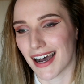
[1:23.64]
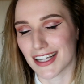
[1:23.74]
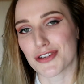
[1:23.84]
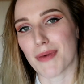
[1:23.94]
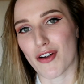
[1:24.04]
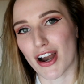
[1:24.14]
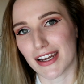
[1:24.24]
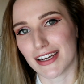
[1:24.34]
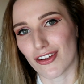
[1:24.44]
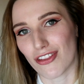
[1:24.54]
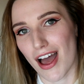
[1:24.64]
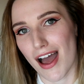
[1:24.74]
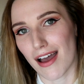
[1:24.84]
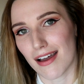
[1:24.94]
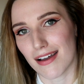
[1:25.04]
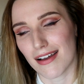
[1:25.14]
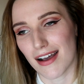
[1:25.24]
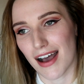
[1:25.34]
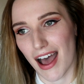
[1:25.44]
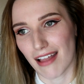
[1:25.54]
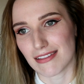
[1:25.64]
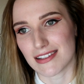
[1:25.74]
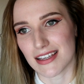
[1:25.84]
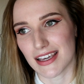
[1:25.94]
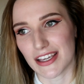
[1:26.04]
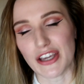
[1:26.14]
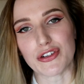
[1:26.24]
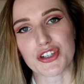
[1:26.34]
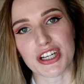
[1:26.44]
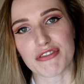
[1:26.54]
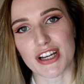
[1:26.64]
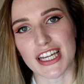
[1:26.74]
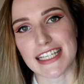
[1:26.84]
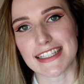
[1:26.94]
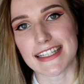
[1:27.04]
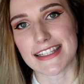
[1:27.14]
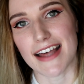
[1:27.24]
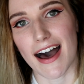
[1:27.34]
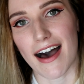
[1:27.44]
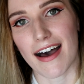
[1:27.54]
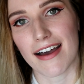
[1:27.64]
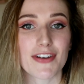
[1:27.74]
I do my ranting on there and it usually releases that.